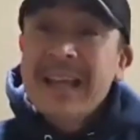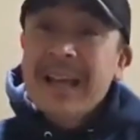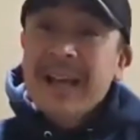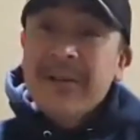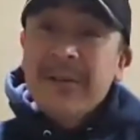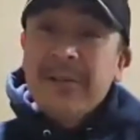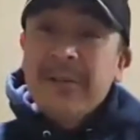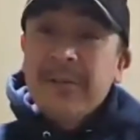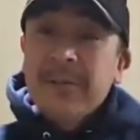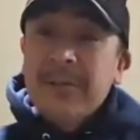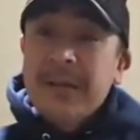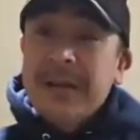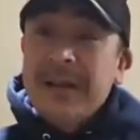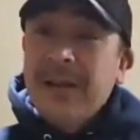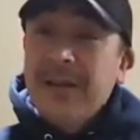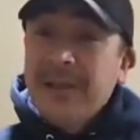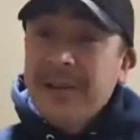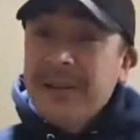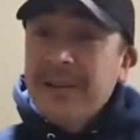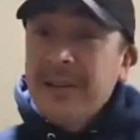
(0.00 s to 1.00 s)
However, we
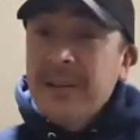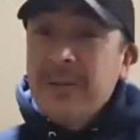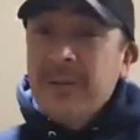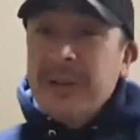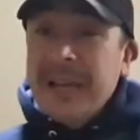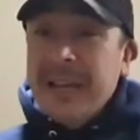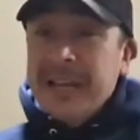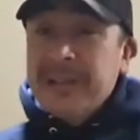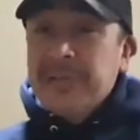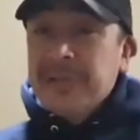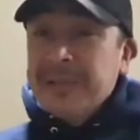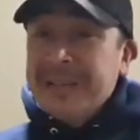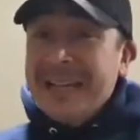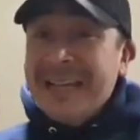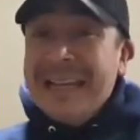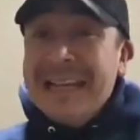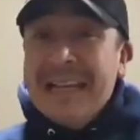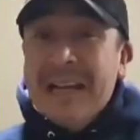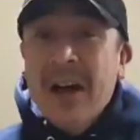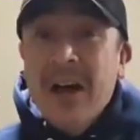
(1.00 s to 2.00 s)
are at a location
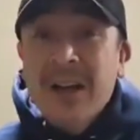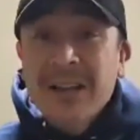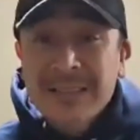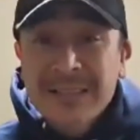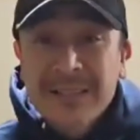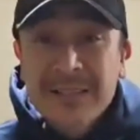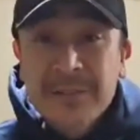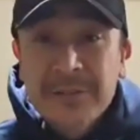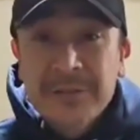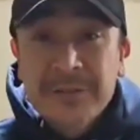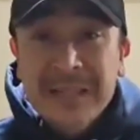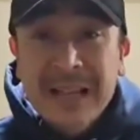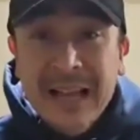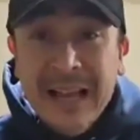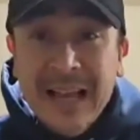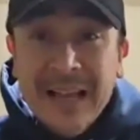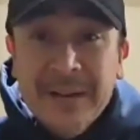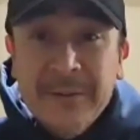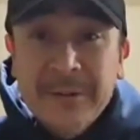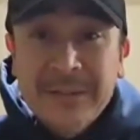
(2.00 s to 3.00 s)
in Oskaloosa,
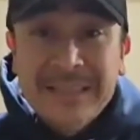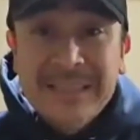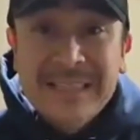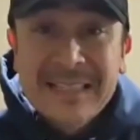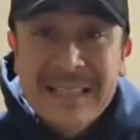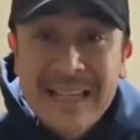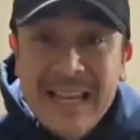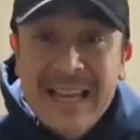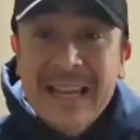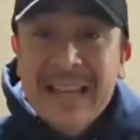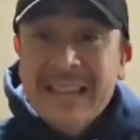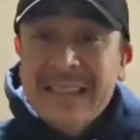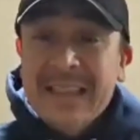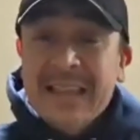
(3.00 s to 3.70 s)
Iowa today.